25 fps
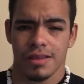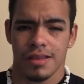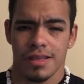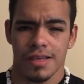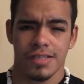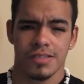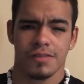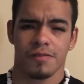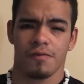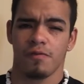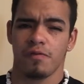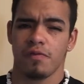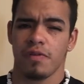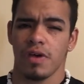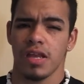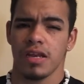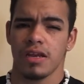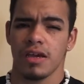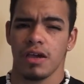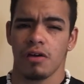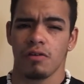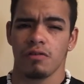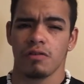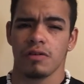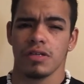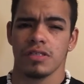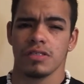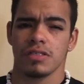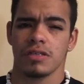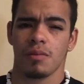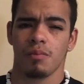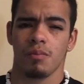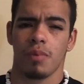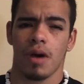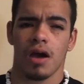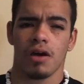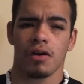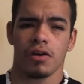This video is
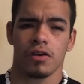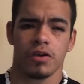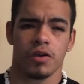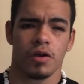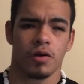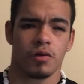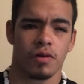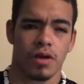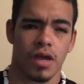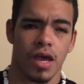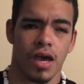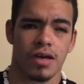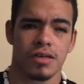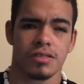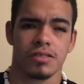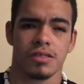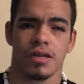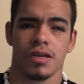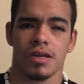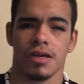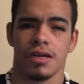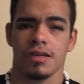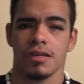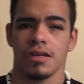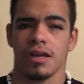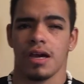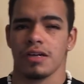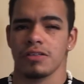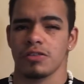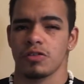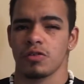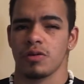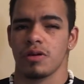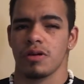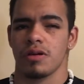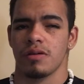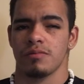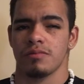about curiosity,
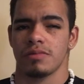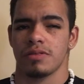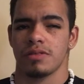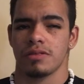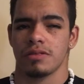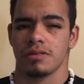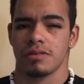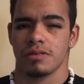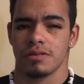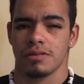not dreams.